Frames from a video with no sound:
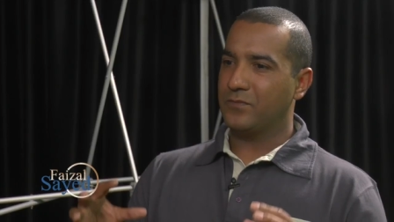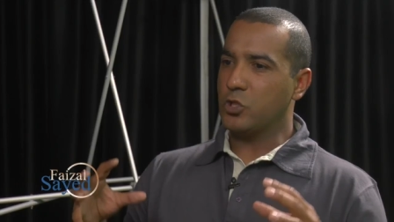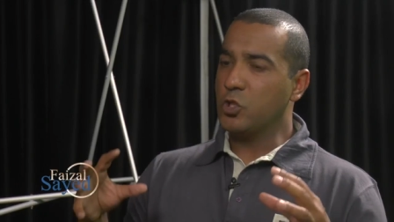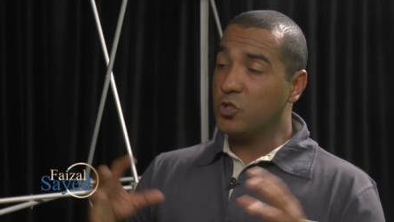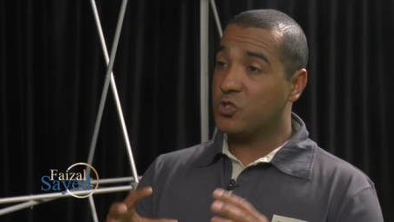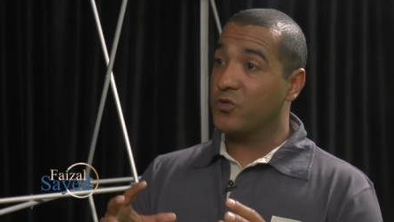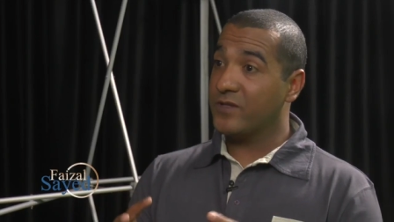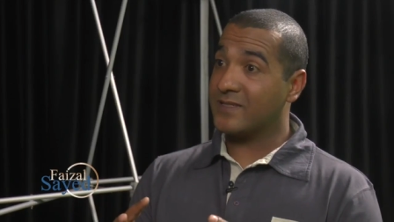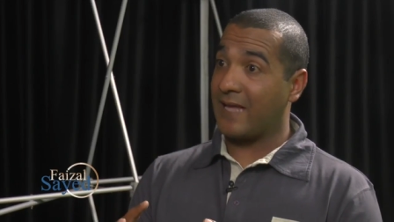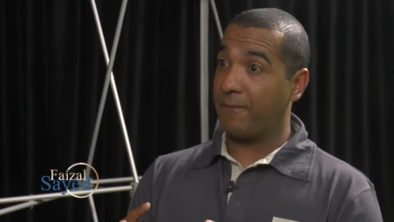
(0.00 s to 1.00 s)
used to
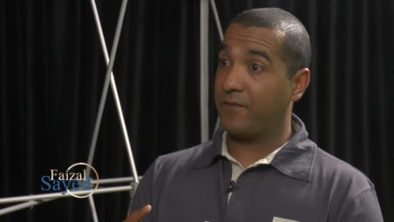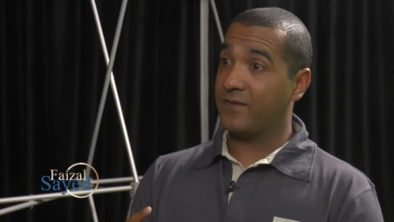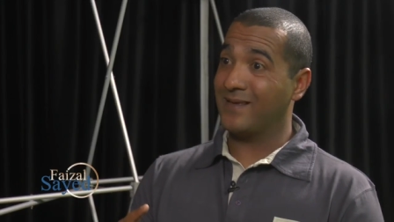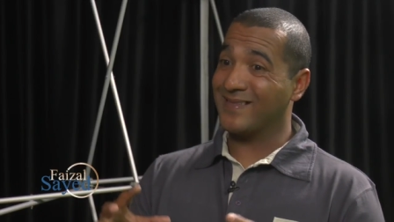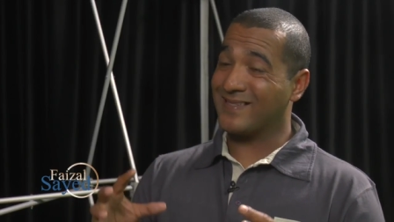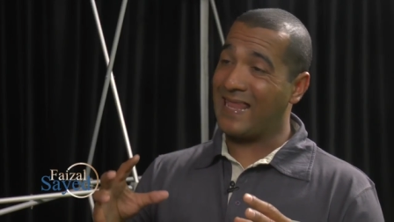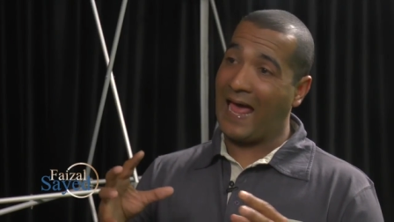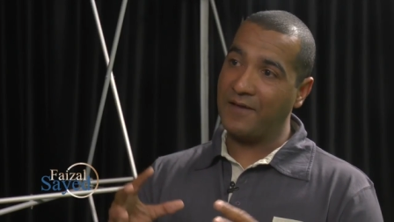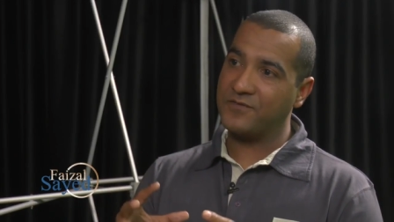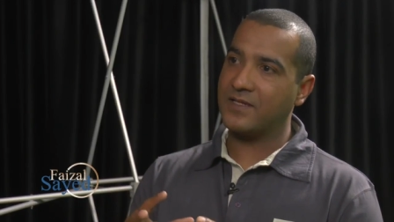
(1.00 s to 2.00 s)
this type of thing, this
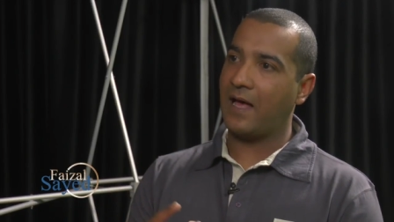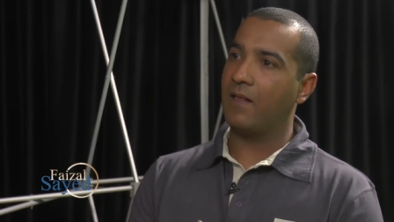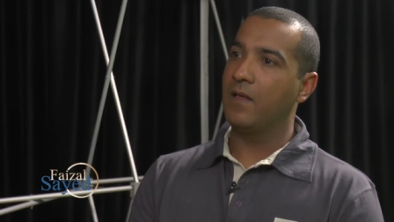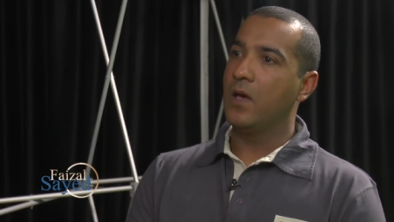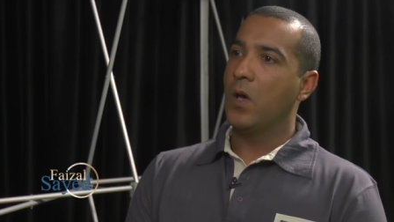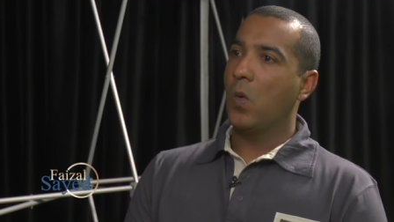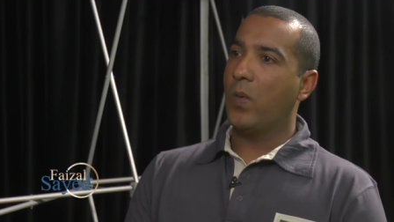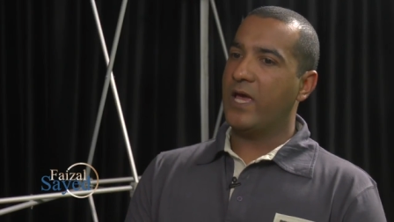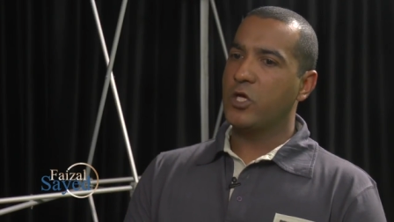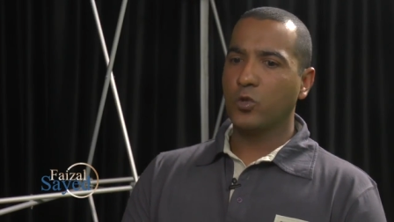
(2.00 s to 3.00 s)
lifestyle,
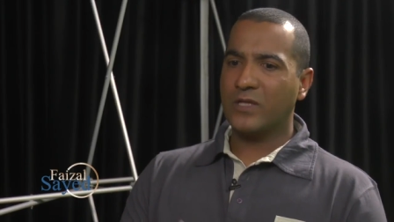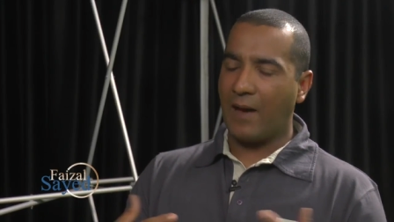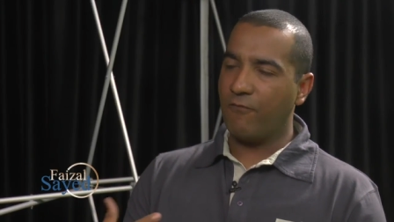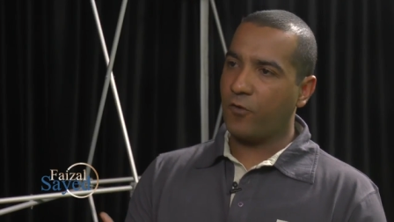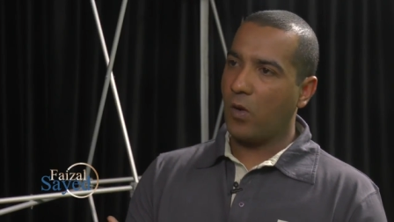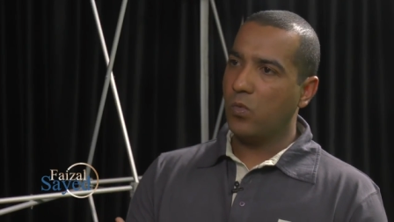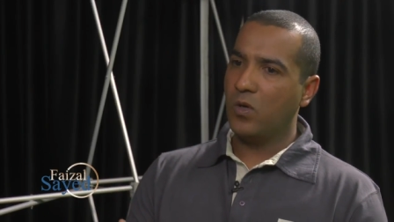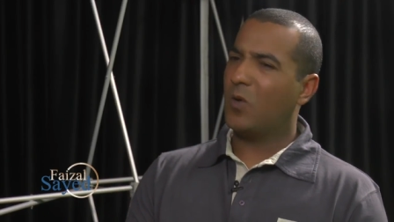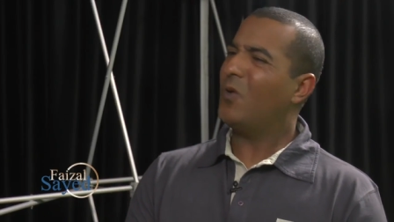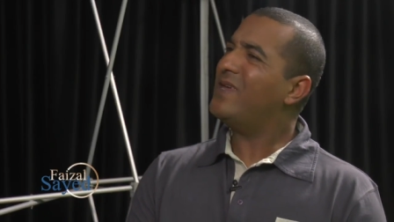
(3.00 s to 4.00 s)
where you'd come from
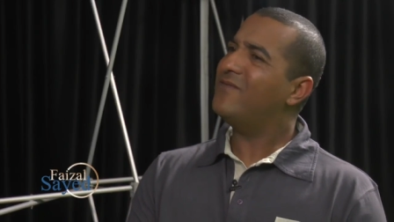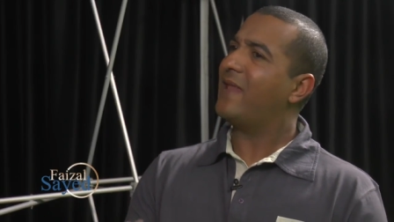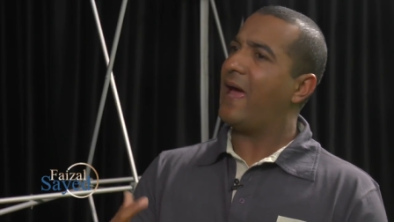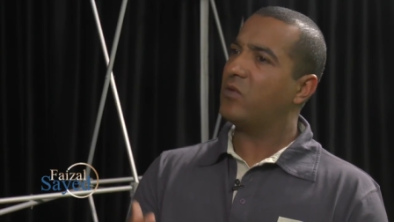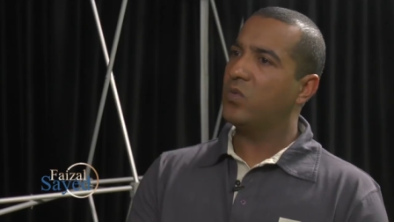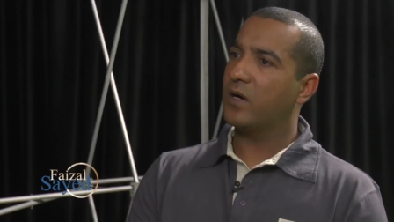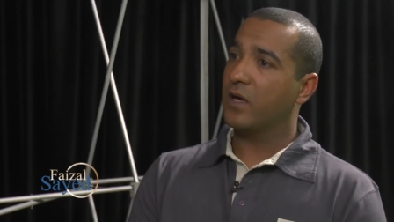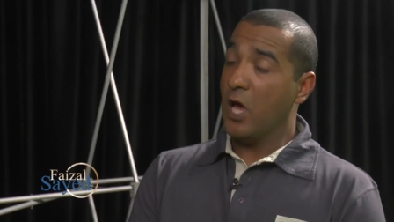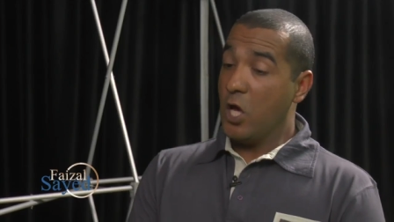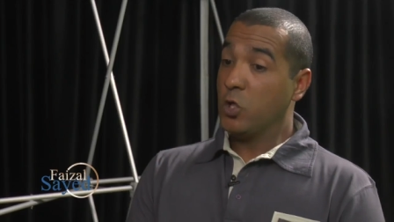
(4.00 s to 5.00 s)
work or even at work.
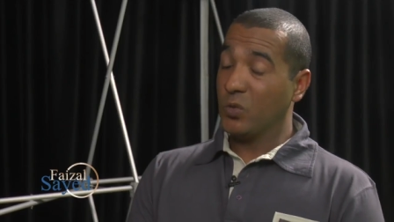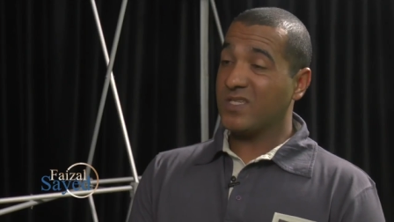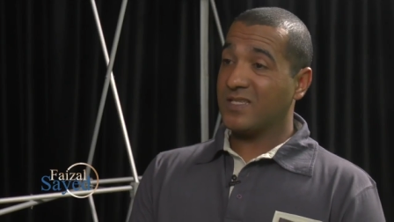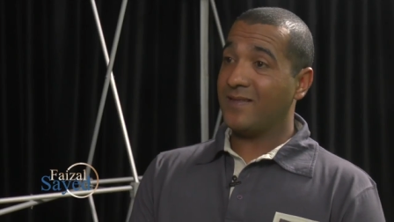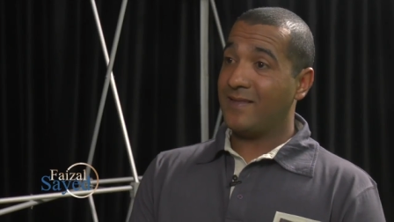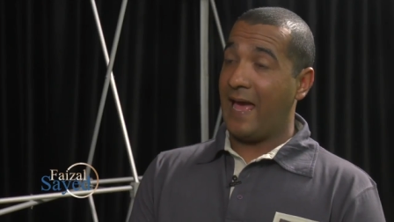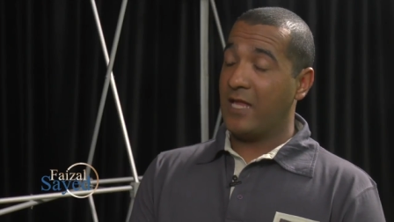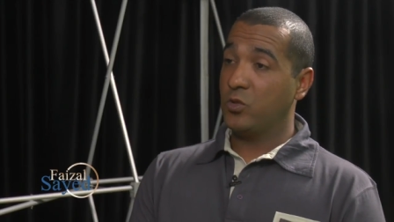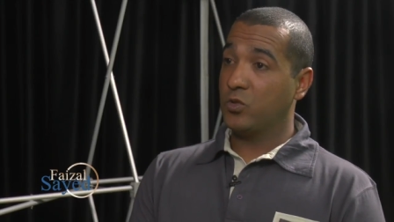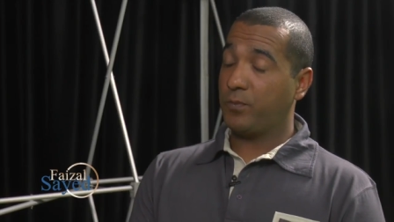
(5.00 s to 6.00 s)
You would sit
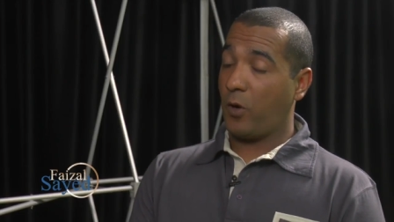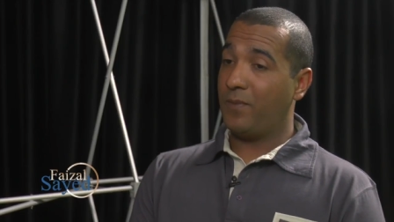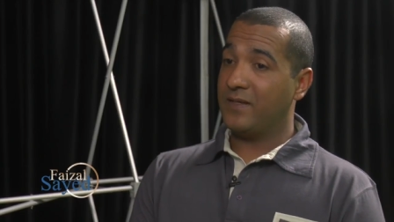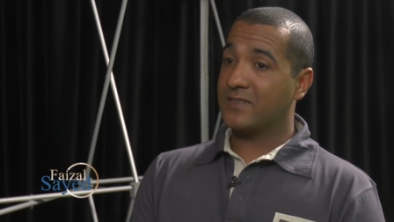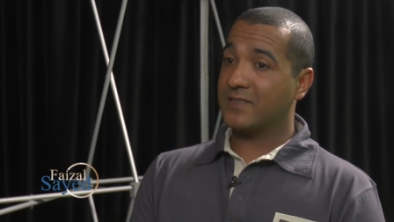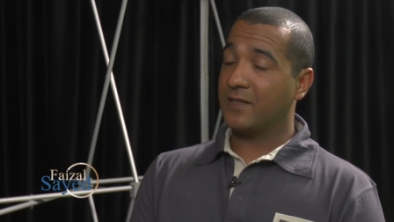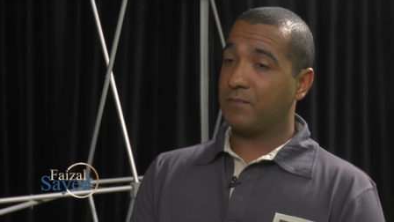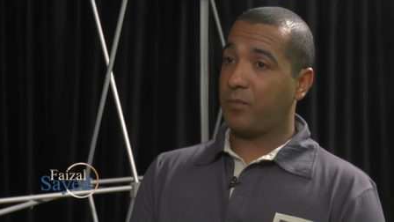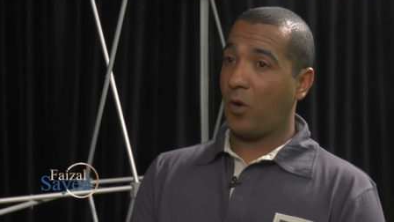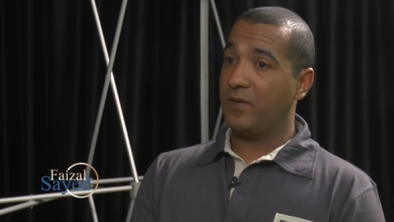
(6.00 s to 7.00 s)
and you would probably sit
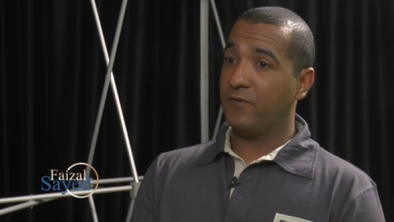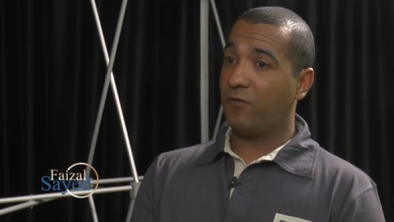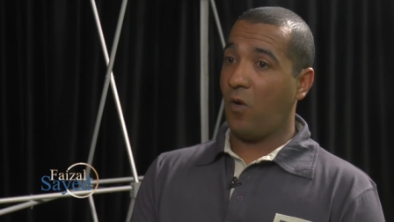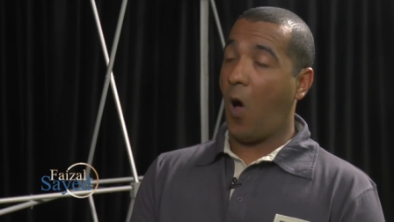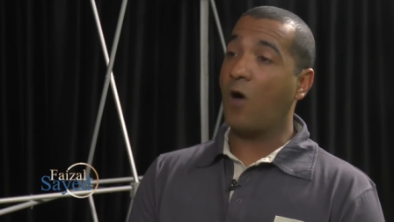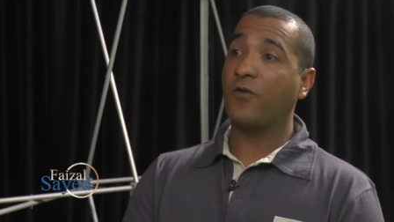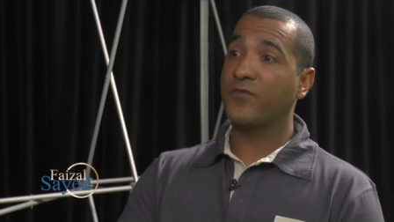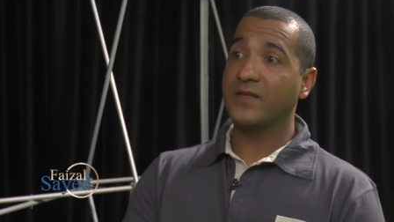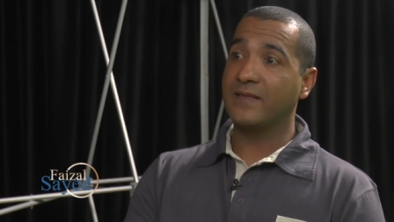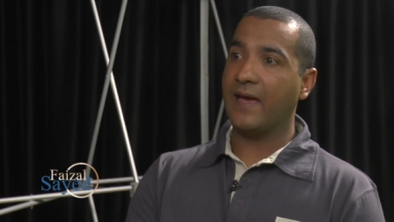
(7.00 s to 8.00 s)
for half
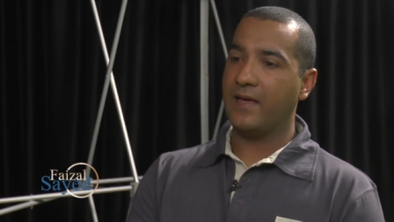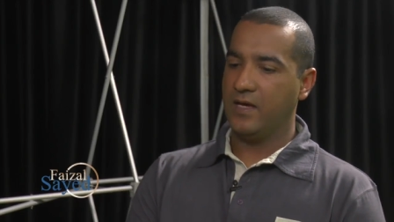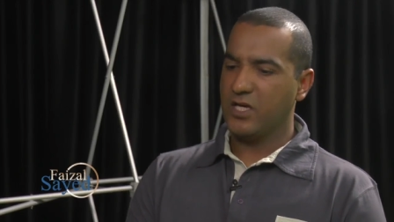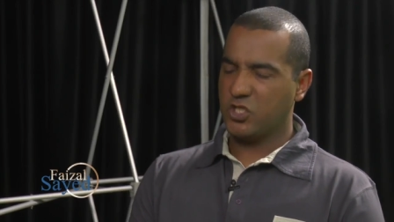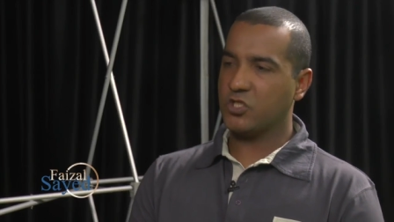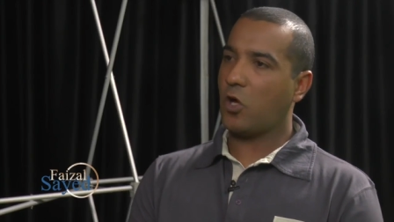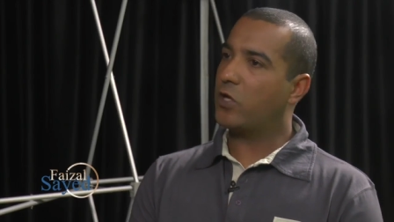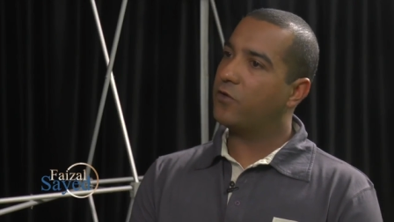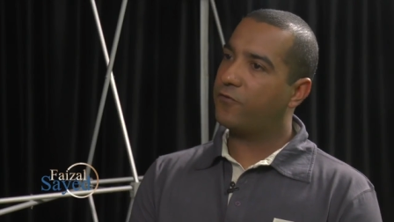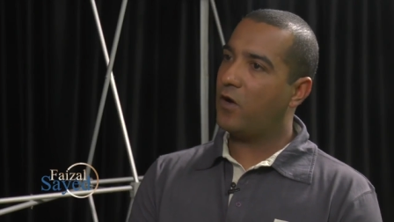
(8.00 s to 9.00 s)
of the day just
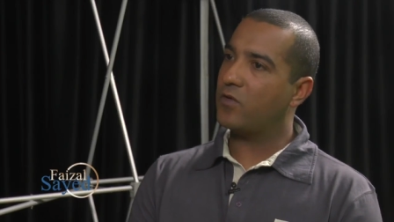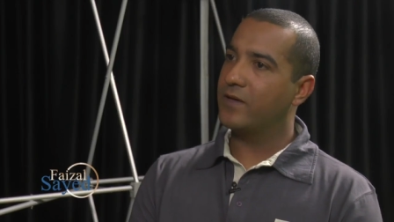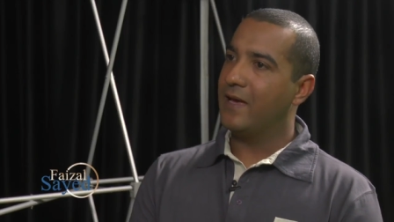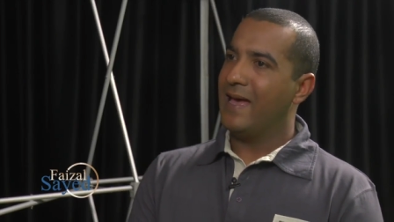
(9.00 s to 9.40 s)
on your phone.